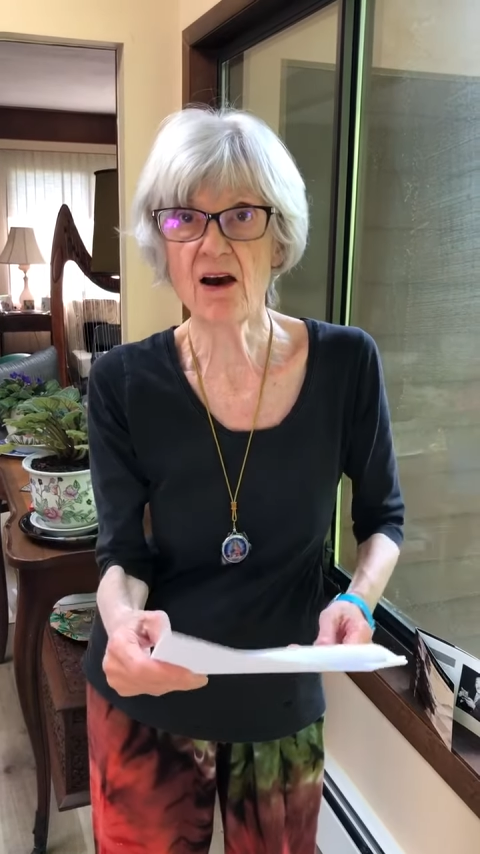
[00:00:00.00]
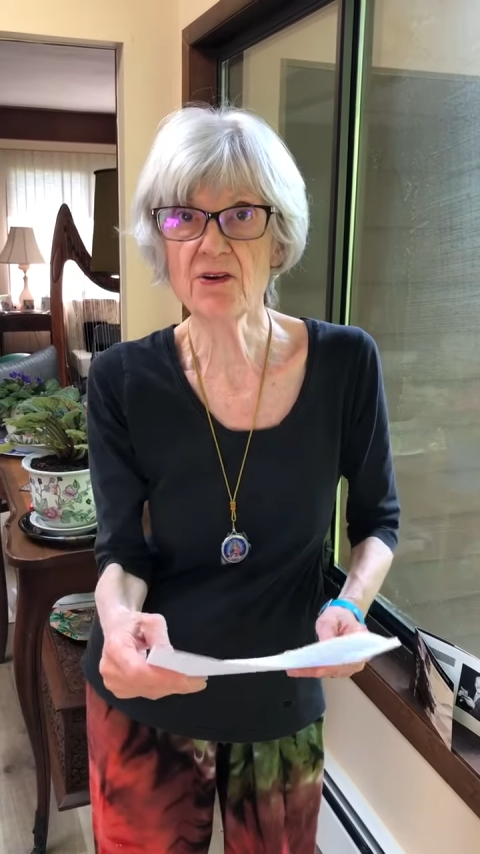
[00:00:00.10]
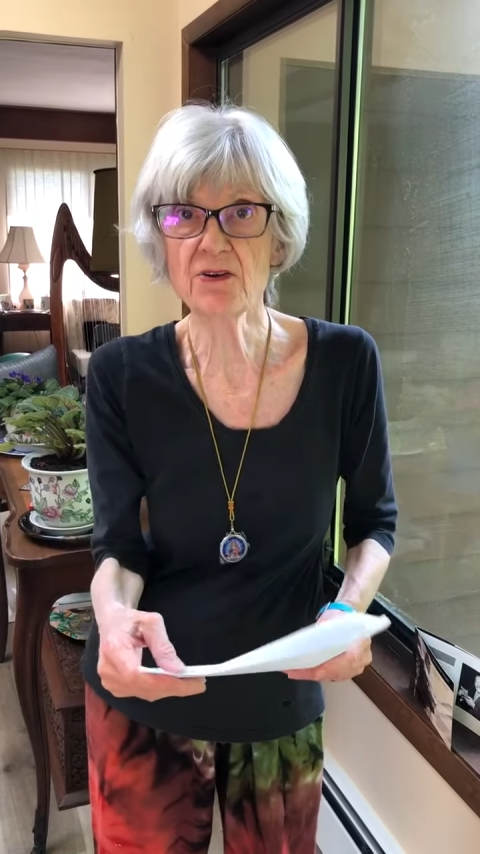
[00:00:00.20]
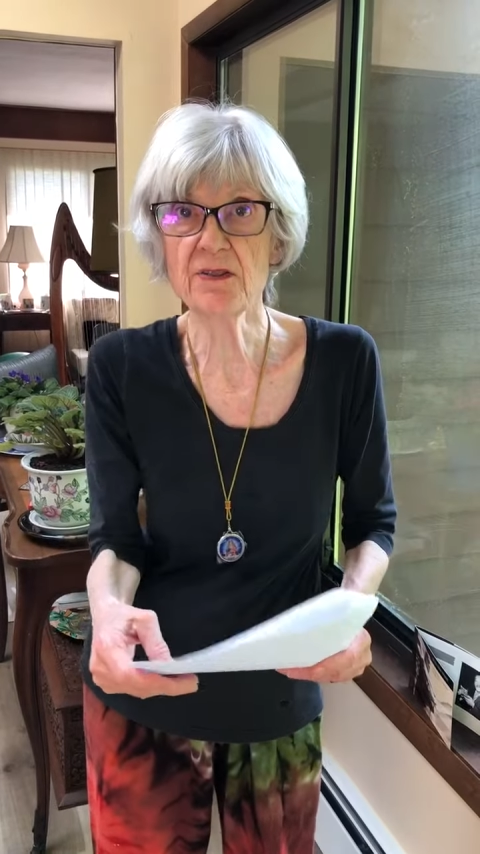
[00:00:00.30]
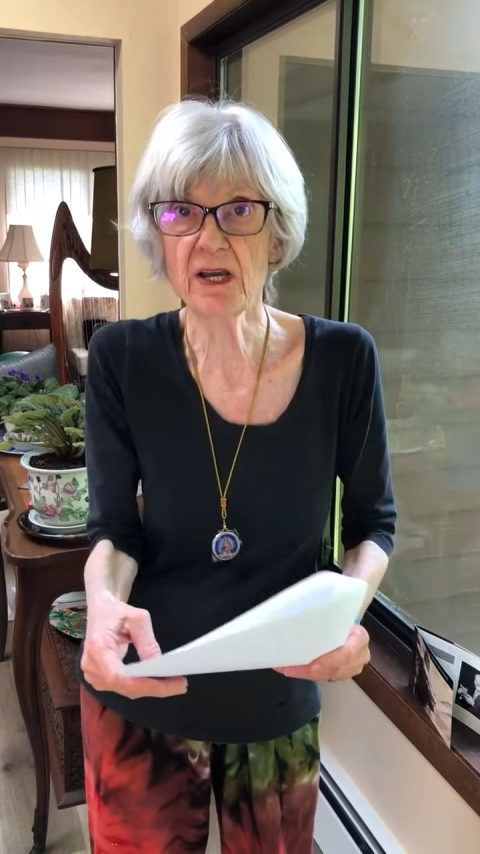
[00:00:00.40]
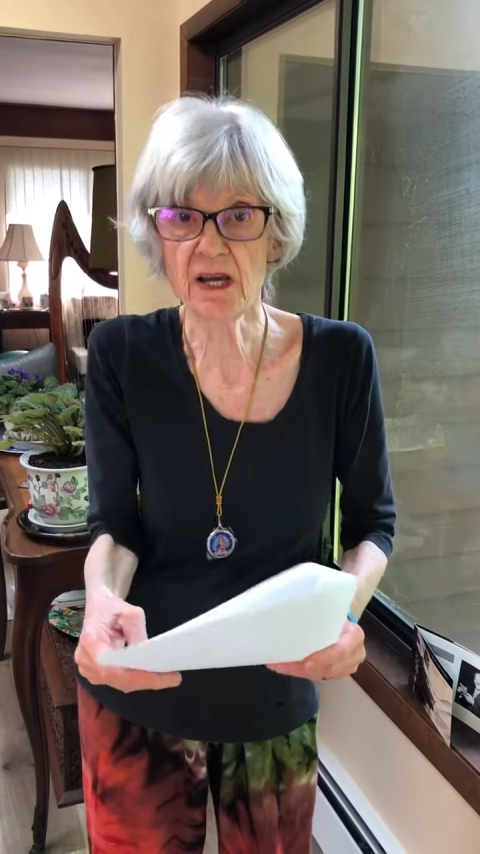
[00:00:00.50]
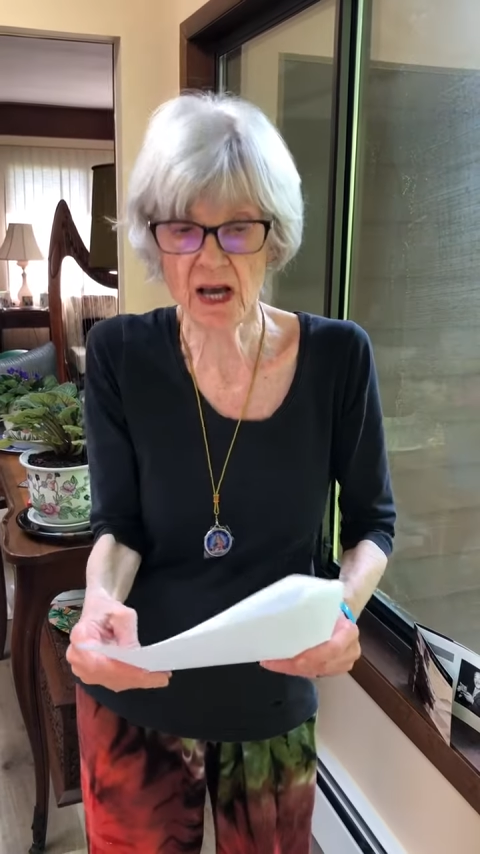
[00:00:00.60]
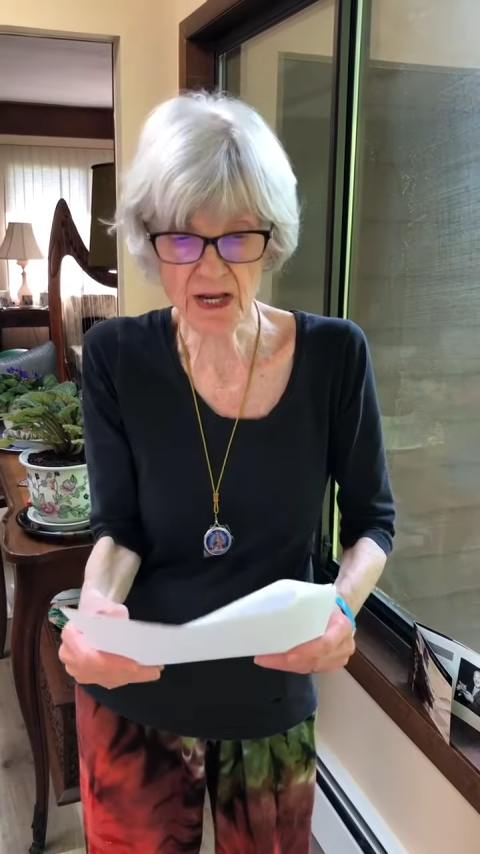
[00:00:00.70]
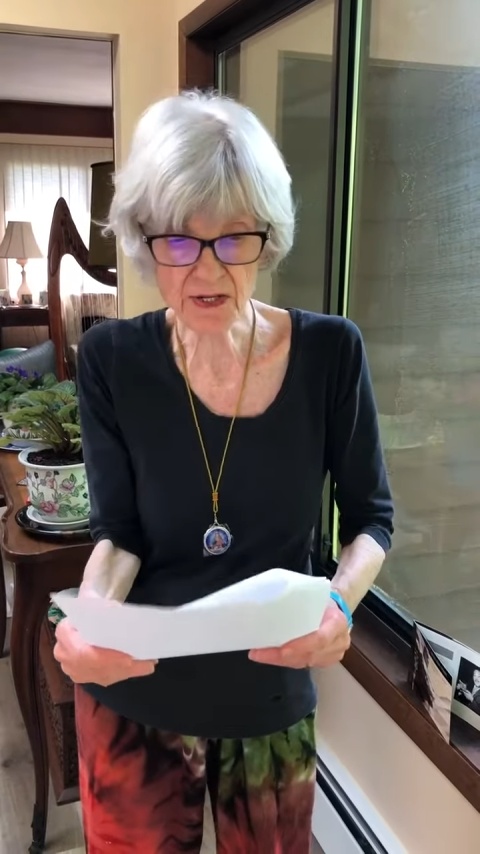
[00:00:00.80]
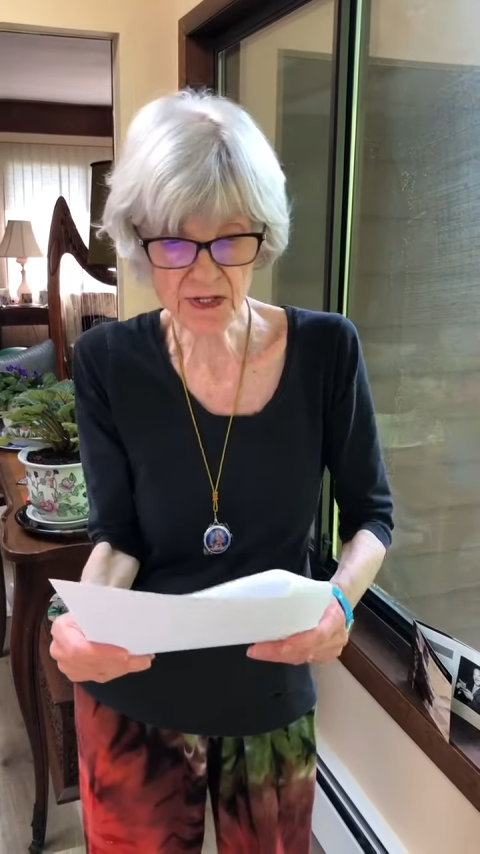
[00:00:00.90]
under the
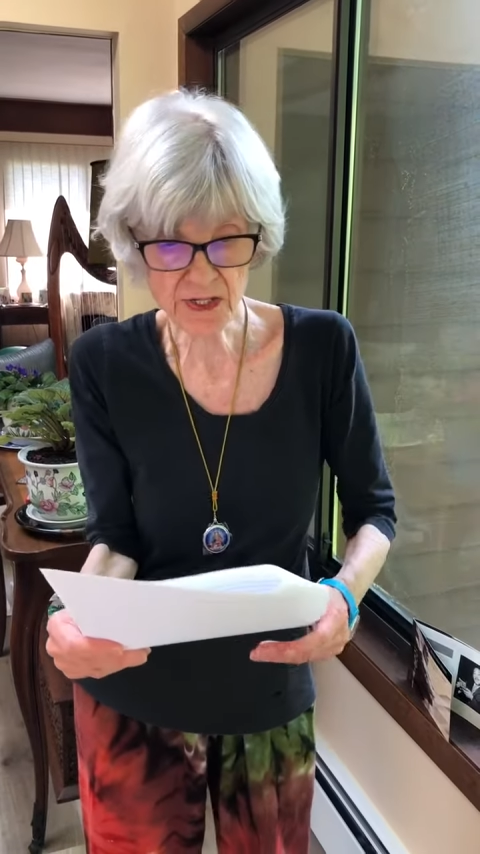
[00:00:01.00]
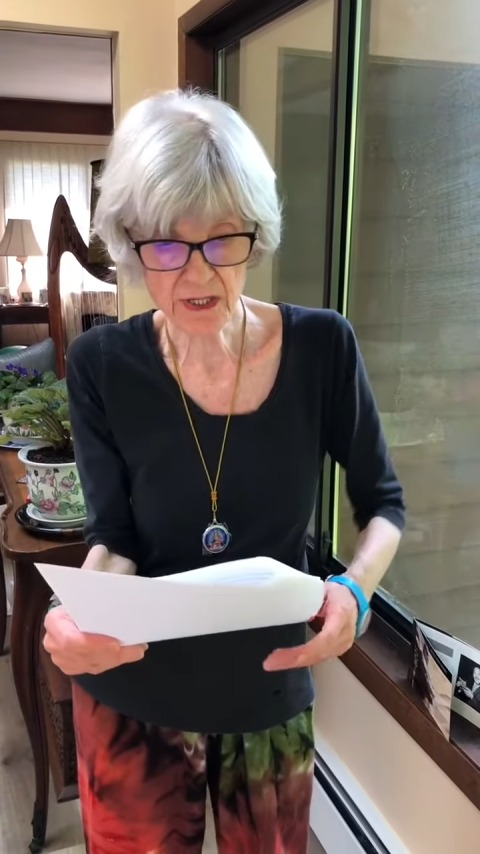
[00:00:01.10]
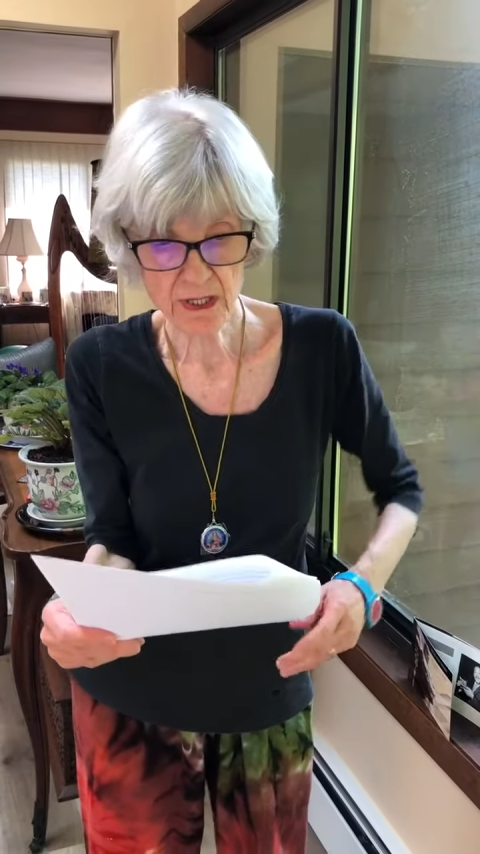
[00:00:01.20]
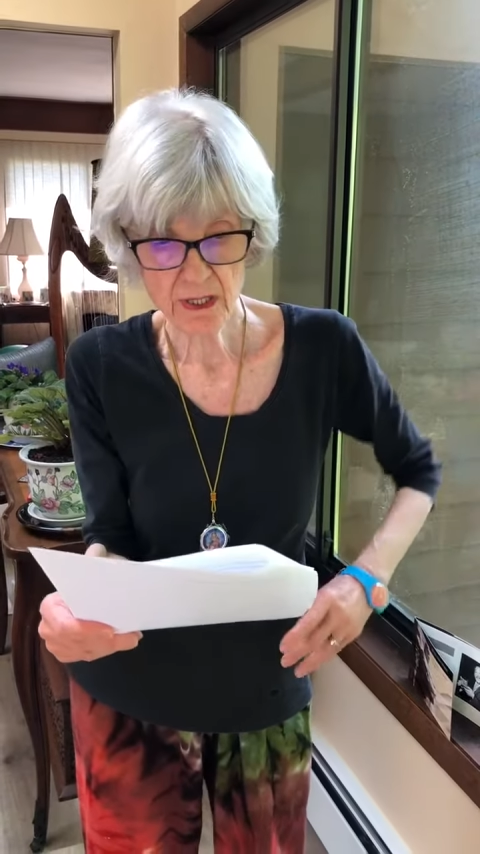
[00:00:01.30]
guns.